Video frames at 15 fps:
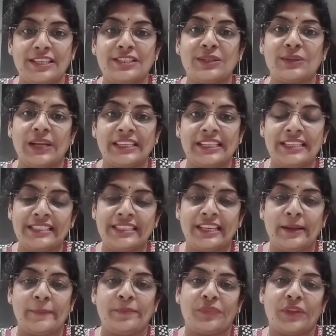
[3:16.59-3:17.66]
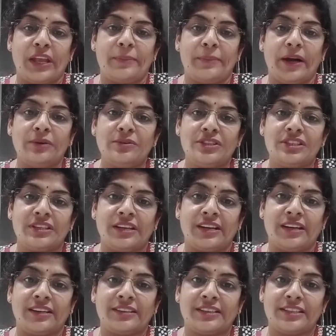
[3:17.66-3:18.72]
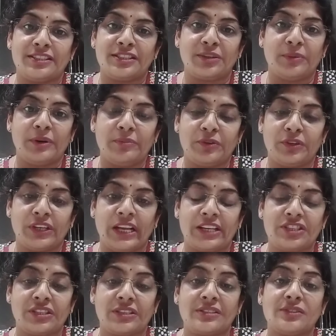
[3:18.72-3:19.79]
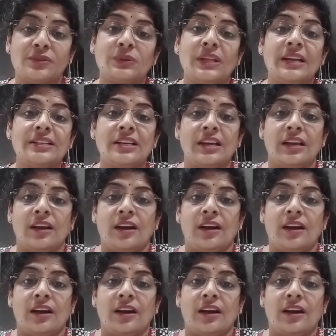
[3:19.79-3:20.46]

So that is about consumer protection, so that